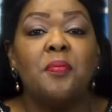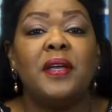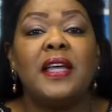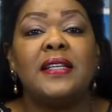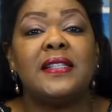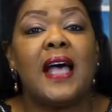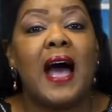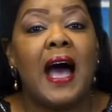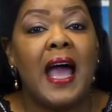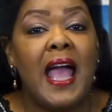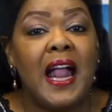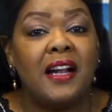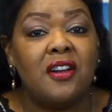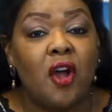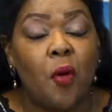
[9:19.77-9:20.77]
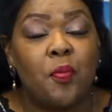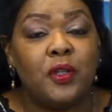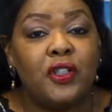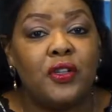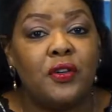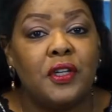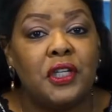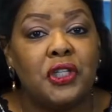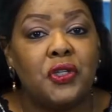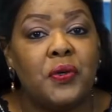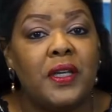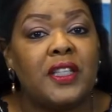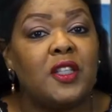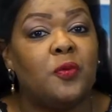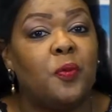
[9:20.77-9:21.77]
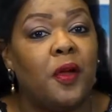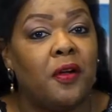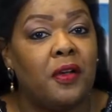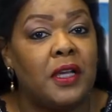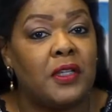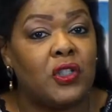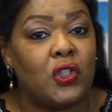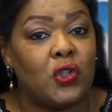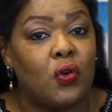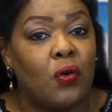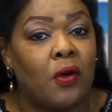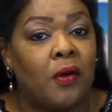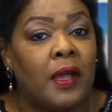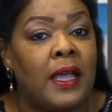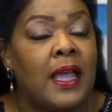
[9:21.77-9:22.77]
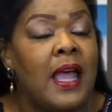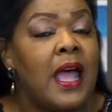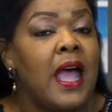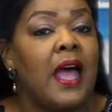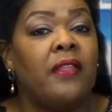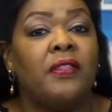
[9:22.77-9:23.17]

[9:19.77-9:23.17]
because I had an opportunity to experience Torri